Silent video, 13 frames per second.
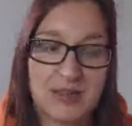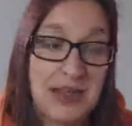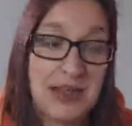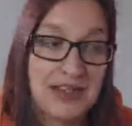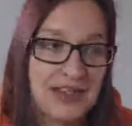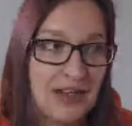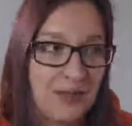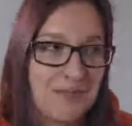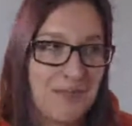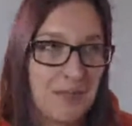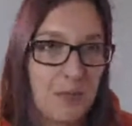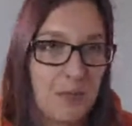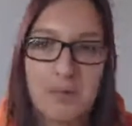
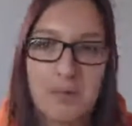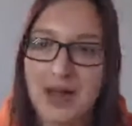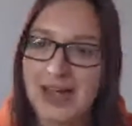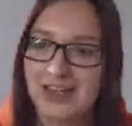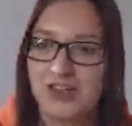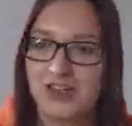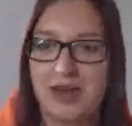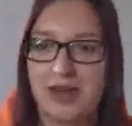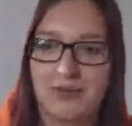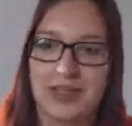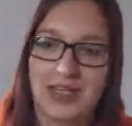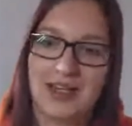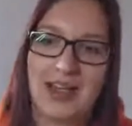depending what package you
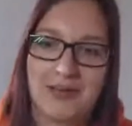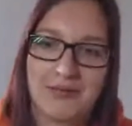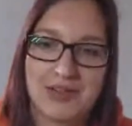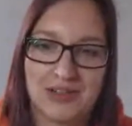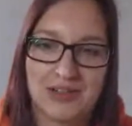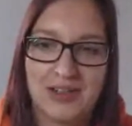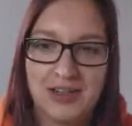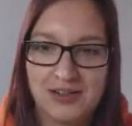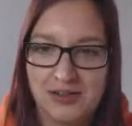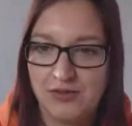have with the accountant.